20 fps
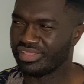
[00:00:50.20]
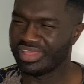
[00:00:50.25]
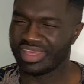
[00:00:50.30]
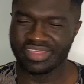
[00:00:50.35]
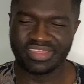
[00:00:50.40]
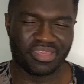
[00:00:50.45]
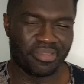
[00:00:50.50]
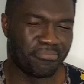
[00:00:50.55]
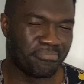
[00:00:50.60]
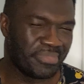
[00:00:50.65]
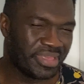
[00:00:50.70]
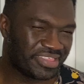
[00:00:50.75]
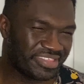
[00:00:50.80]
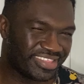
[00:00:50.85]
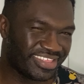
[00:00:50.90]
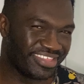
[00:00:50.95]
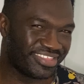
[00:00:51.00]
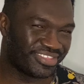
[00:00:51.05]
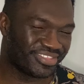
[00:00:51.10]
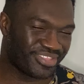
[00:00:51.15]
Is it a
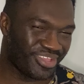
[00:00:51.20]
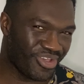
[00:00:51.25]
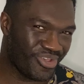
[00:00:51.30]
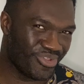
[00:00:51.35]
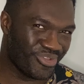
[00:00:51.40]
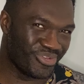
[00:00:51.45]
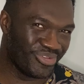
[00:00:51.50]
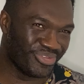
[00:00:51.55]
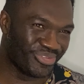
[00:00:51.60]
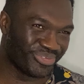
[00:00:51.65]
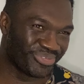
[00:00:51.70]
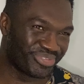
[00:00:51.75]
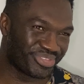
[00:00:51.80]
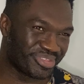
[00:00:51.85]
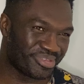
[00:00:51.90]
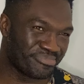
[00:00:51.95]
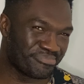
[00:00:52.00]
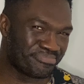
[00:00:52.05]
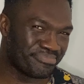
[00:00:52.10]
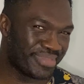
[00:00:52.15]
misty stone or was
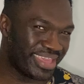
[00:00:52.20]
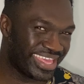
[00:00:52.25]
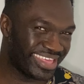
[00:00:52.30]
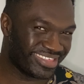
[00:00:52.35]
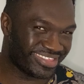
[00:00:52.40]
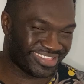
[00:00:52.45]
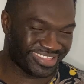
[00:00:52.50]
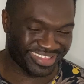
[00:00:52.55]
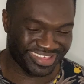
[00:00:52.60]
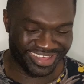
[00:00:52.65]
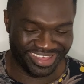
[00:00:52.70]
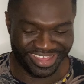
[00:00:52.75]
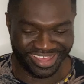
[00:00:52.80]
it mist?